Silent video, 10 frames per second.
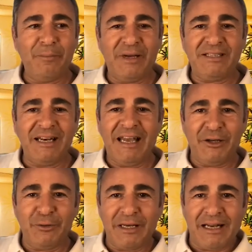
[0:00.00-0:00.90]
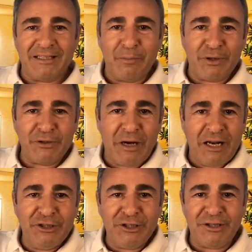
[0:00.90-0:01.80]
basically, I took it as a
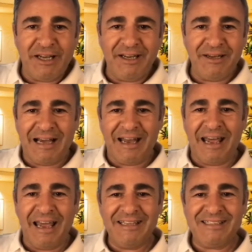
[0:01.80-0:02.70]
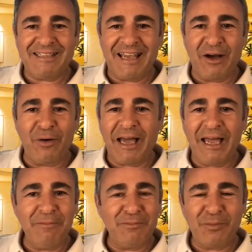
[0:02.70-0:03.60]
personal journey, and I say,
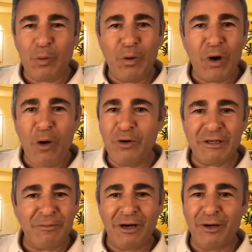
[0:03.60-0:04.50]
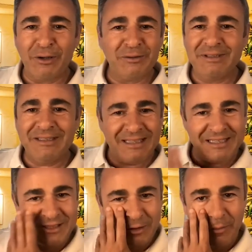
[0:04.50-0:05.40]
okay, who knows about
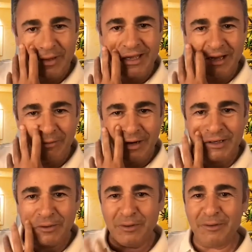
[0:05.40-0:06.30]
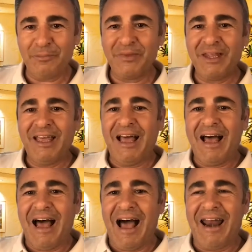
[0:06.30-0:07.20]
this topic around the world?
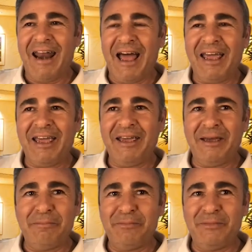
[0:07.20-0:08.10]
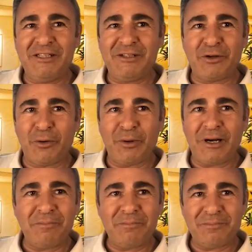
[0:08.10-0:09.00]
And I
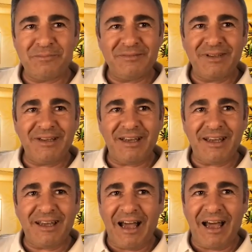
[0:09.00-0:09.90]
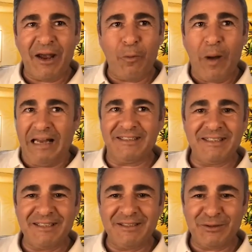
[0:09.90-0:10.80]
discovered, and I
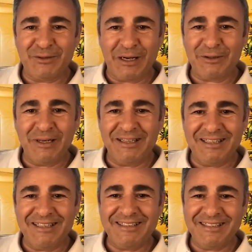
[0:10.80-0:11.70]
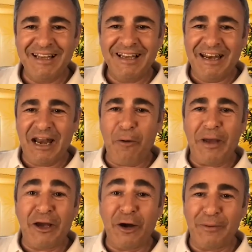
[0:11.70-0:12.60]
went. So actually, this is now
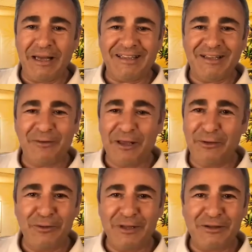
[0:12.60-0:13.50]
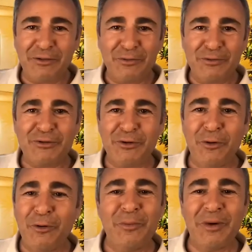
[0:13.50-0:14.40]
we COVID. We do this through
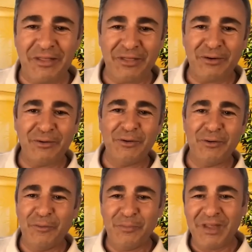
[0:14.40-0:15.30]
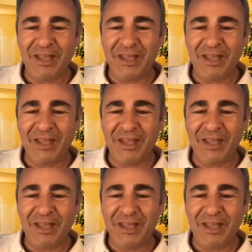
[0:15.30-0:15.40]
Zoom and through